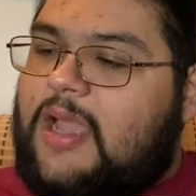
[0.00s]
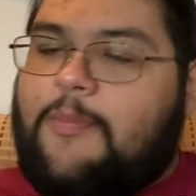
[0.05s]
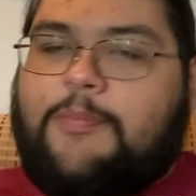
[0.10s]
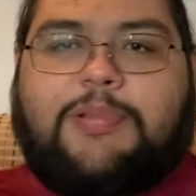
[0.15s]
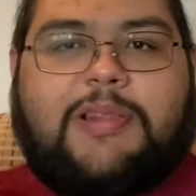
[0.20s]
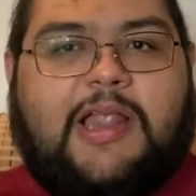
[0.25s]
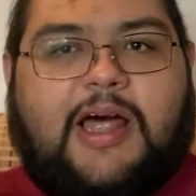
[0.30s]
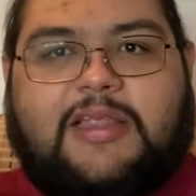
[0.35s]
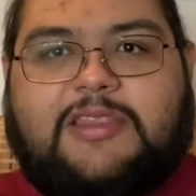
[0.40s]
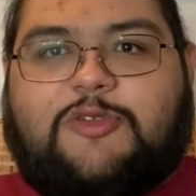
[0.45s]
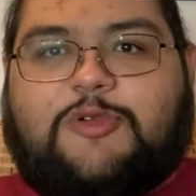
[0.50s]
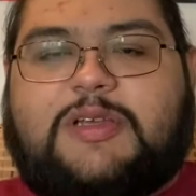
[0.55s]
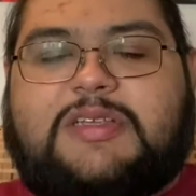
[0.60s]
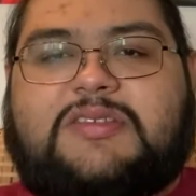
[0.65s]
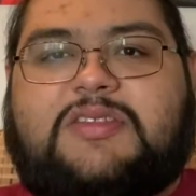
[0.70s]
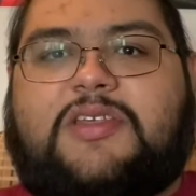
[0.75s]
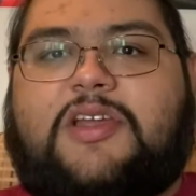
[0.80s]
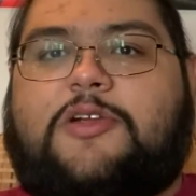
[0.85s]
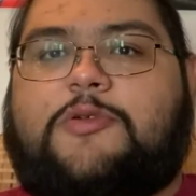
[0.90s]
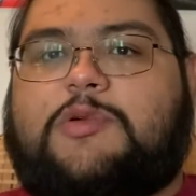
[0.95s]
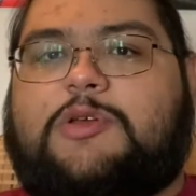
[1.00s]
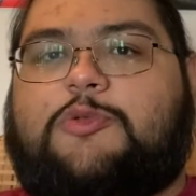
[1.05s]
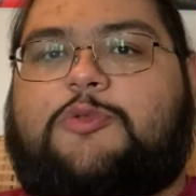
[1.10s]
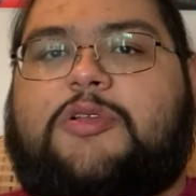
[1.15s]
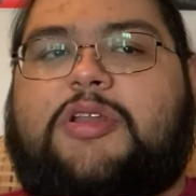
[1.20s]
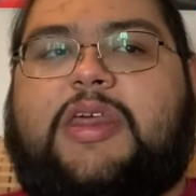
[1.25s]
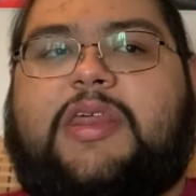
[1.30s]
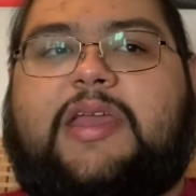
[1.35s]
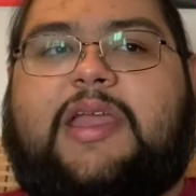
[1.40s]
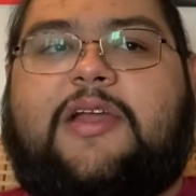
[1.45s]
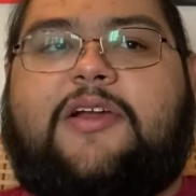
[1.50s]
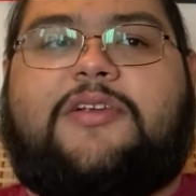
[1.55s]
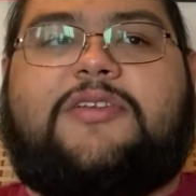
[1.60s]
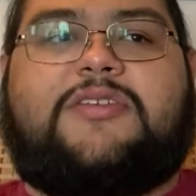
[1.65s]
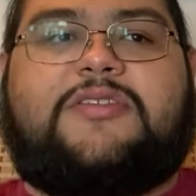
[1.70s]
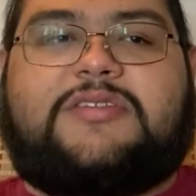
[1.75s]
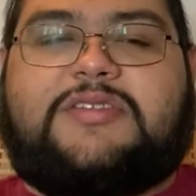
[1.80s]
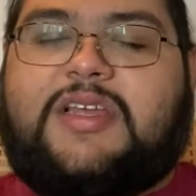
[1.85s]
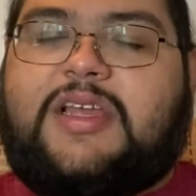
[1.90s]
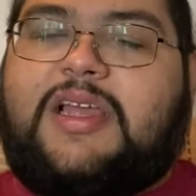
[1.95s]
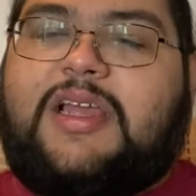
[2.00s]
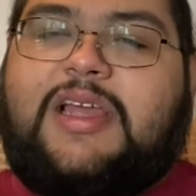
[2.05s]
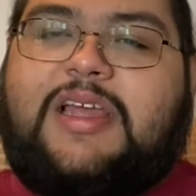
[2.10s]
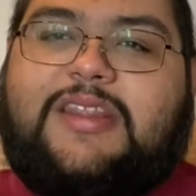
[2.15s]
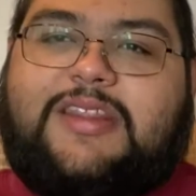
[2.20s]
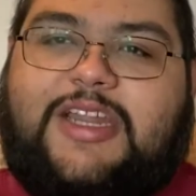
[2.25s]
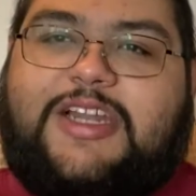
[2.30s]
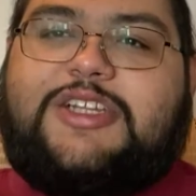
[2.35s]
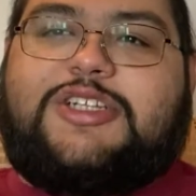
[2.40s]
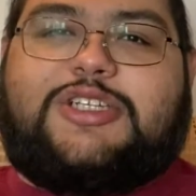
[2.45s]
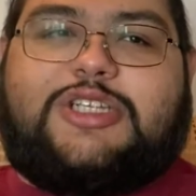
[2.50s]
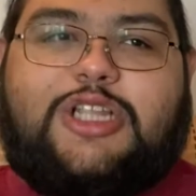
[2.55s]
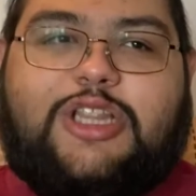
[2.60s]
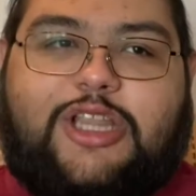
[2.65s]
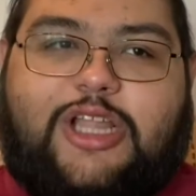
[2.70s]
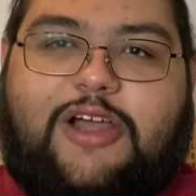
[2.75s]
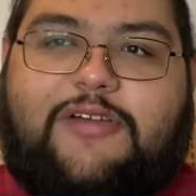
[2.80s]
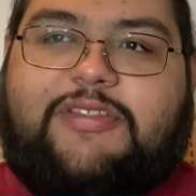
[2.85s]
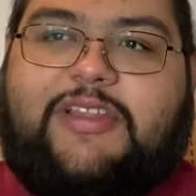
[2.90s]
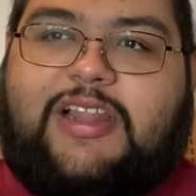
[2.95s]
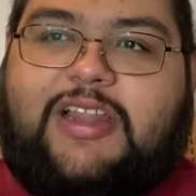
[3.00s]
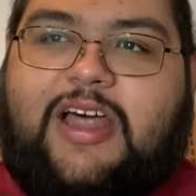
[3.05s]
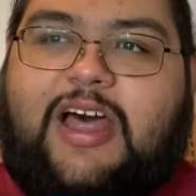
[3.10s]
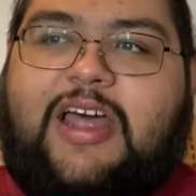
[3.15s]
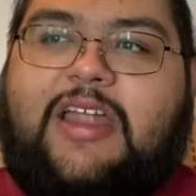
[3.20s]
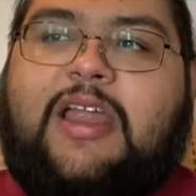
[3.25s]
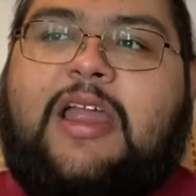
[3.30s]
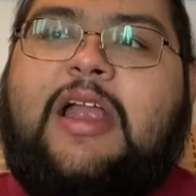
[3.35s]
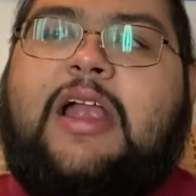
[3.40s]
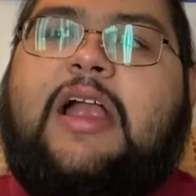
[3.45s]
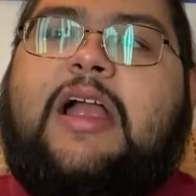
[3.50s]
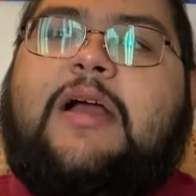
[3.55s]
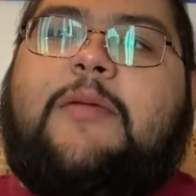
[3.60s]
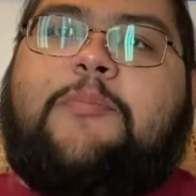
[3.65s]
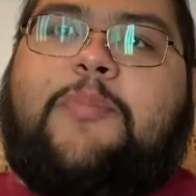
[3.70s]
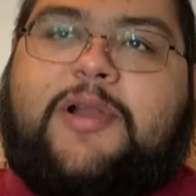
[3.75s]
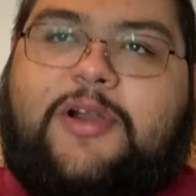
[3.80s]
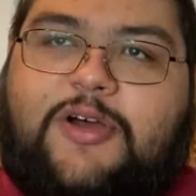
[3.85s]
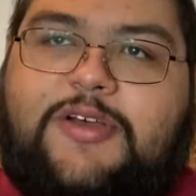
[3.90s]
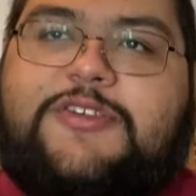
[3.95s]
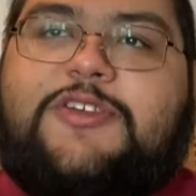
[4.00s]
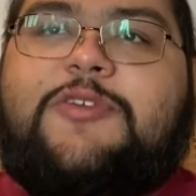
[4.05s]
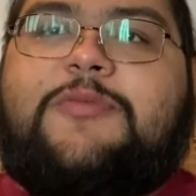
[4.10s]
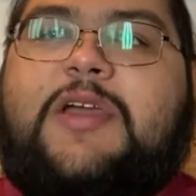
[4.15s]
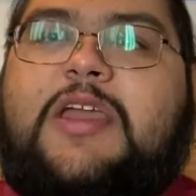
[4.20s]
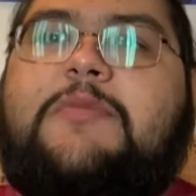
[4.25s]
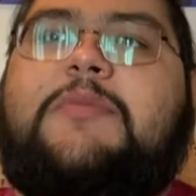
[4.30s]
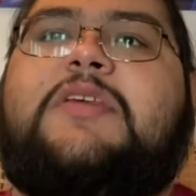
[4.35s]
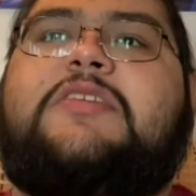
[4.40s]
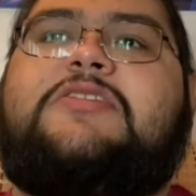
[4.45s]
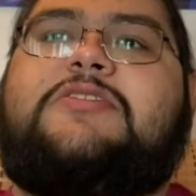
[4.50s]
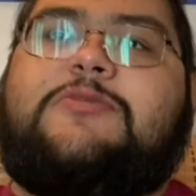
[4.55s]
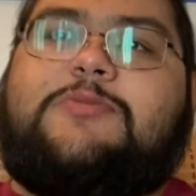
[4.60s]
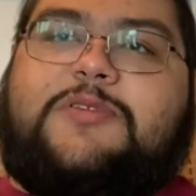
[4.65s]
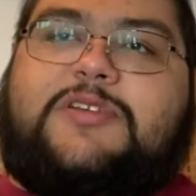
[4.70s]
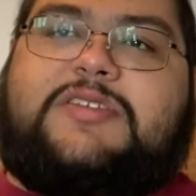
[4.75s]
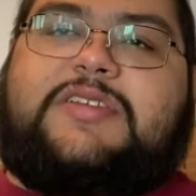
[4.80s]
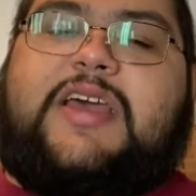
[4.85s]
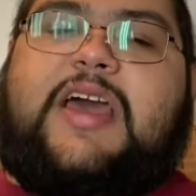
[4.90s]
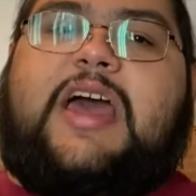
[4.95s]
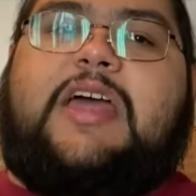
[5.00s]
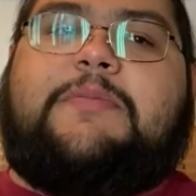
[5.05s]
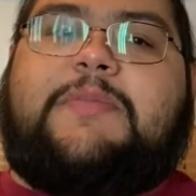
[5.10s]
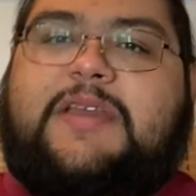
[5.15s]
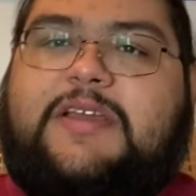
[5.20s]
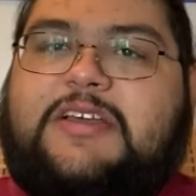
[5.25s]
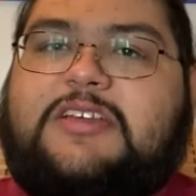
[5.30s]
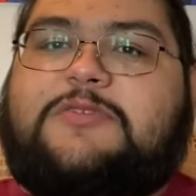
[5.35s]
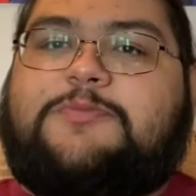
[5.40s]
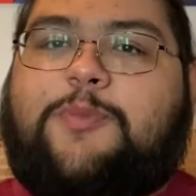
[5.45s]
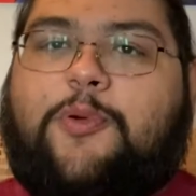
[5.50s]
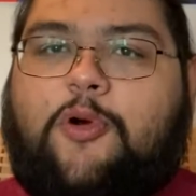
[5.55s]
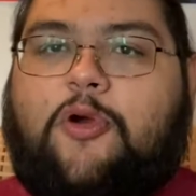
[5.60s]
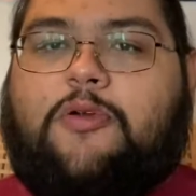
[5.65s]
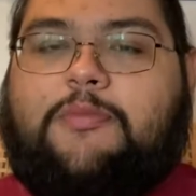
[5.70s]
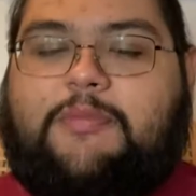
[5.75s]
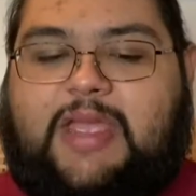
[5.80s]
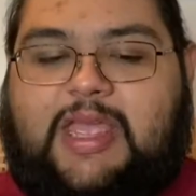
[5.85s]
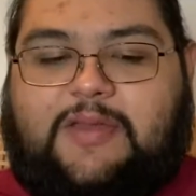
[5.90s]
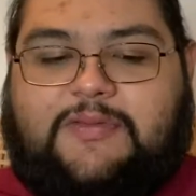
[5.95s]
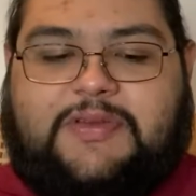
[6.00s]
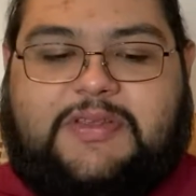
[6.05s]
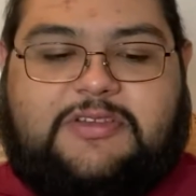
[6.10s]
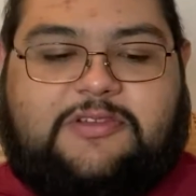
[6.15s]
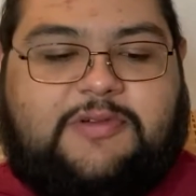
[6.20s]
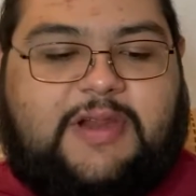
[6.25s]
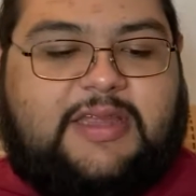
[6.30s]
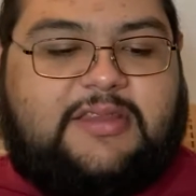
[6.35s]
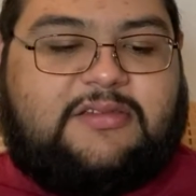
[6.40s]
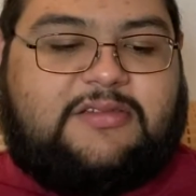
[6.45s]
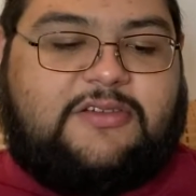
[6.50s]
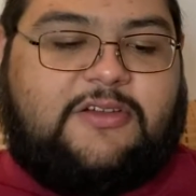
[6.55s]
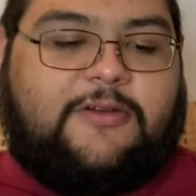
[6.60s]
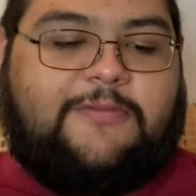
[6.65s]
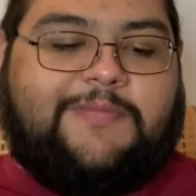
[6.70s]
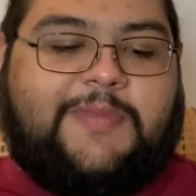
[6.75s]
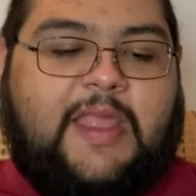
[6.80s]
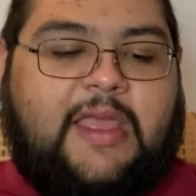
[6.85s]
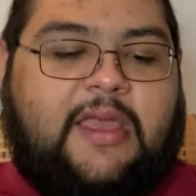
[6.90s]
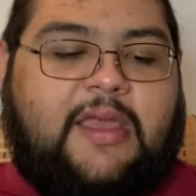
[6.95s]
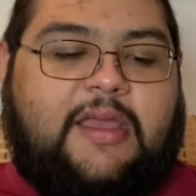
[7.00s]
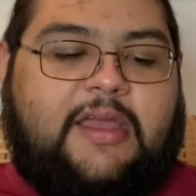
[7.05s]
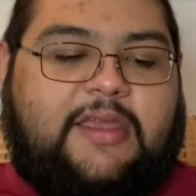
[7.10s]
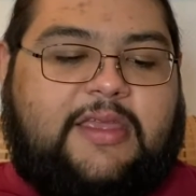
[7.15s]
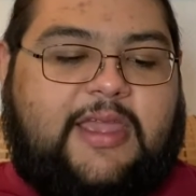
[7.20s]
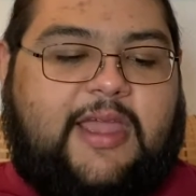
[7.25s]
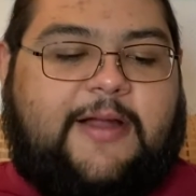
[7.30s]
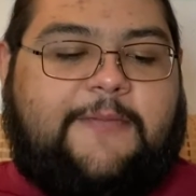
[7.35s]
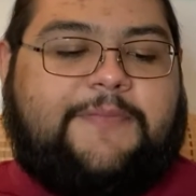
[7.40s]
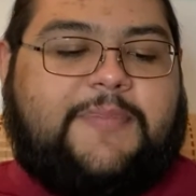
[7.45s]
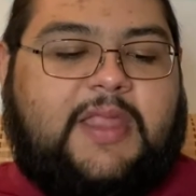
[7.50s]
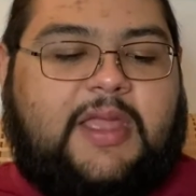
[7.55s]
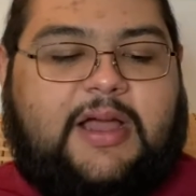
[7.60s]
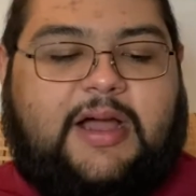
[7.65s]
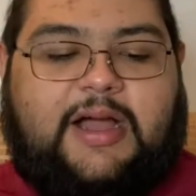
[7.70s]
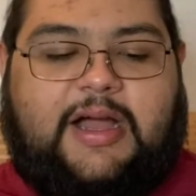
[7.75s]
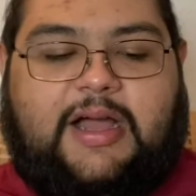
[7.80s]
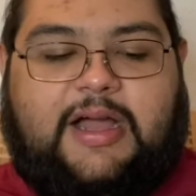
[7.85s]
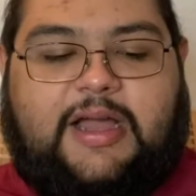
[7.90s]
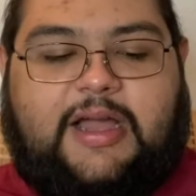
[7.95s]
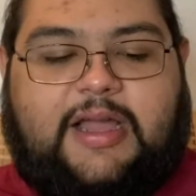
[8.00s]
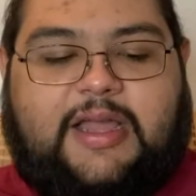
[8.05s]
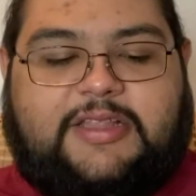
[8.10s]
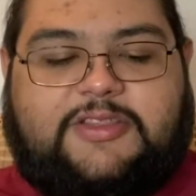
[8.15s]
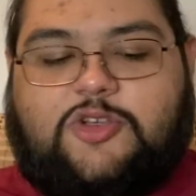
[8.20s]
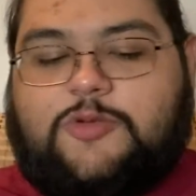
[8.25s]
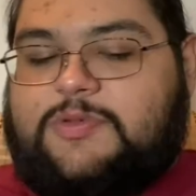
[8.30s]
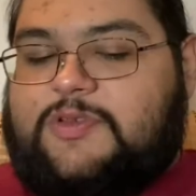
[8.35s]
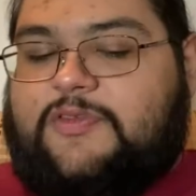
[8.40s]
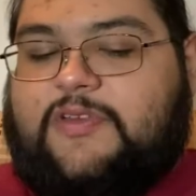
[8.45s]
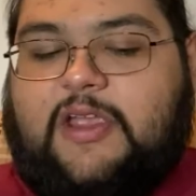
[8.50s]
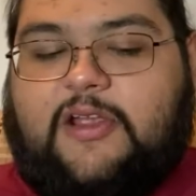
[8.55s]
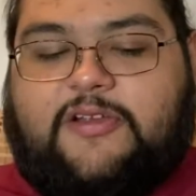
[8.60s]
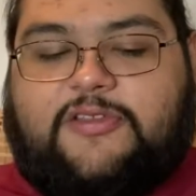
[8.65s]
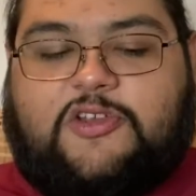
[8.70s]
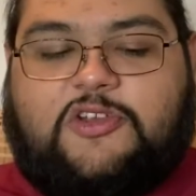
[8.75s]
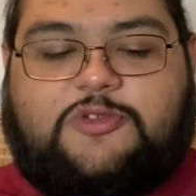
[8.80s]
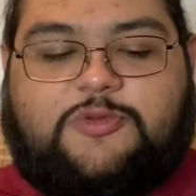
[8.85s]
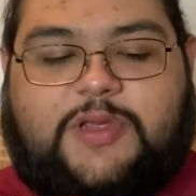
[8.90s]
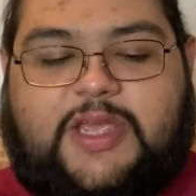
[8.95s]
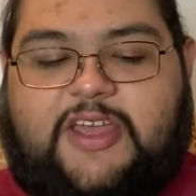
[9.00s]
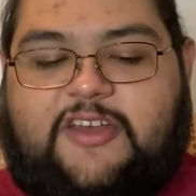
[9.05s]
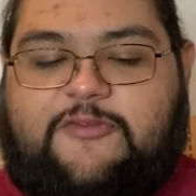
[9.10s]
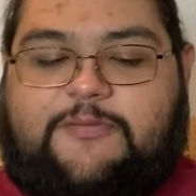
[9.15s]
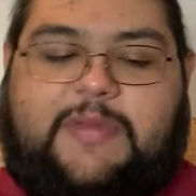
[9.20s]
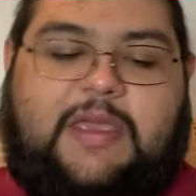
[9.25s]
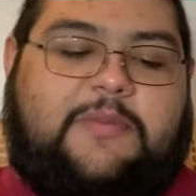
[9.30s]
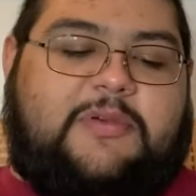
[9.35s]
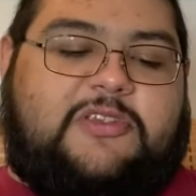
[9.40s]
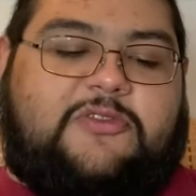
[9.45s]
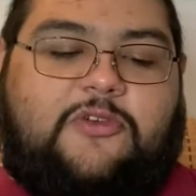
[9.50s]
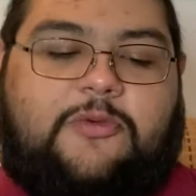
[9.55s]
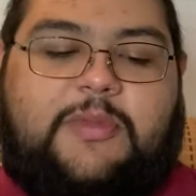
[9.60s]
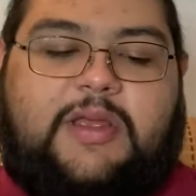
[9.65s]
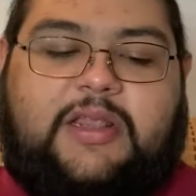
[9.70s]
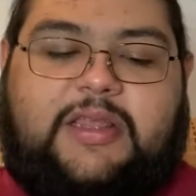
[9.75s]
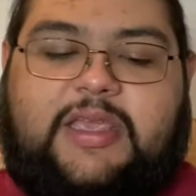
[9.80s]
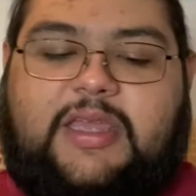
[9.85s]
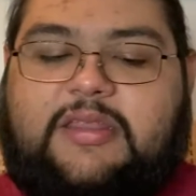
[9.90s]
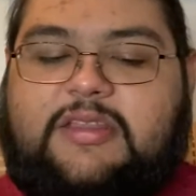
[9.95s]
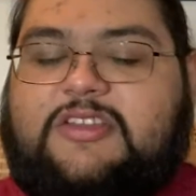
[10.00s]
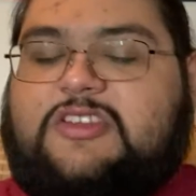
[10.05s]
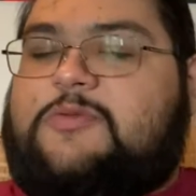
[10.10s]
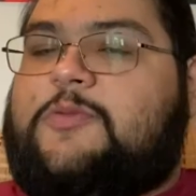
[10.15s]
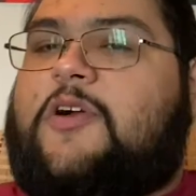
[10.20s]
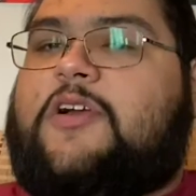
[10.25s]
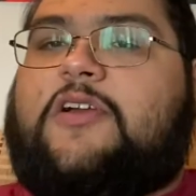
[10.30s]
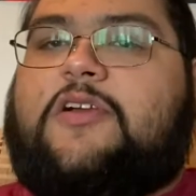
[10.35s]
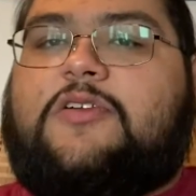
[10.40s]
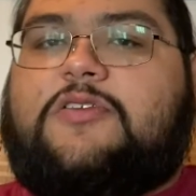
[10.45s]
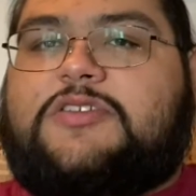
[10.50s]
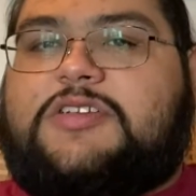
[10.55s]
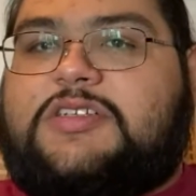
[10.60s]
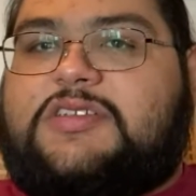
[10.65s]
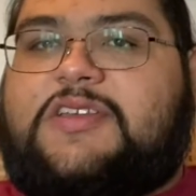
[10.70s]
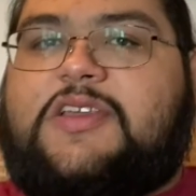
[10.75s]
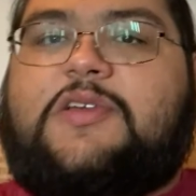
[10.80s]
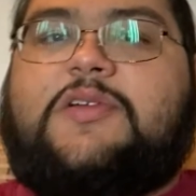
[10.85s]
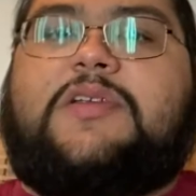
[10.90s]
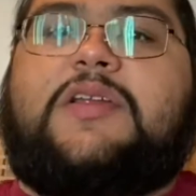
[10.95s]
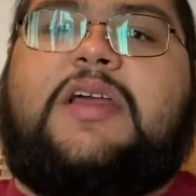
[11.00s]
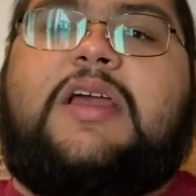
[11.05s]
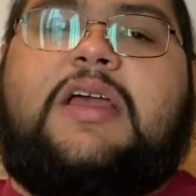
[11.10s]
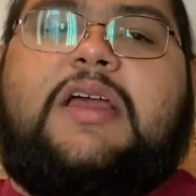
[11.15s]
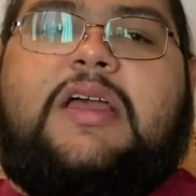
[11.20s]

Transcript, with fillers: plot twist there with one of the characters that I just loved a lot, but also made me super sad because poor Mavis, right? So yeah, in terms of characters, we have Mavis Vermillion, the smart girl. She's cute.